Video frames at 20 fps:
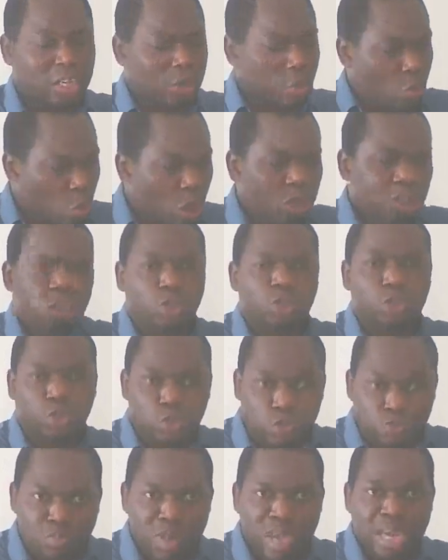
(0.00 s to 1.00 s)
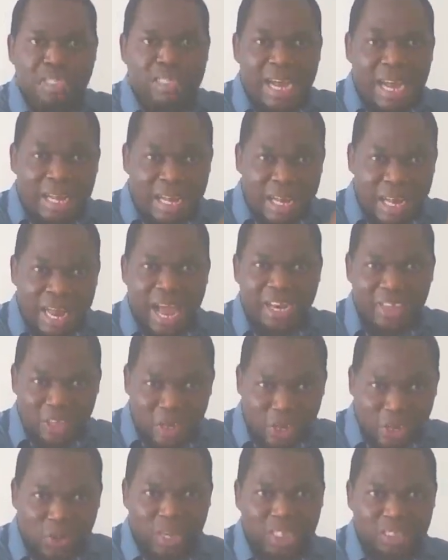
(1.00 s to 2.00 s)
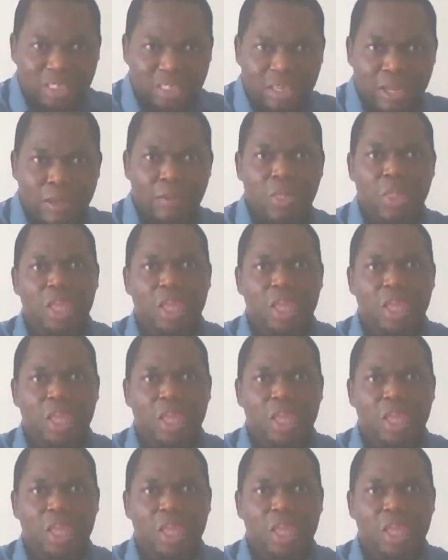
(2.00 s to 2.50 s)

He wants you to make that land great.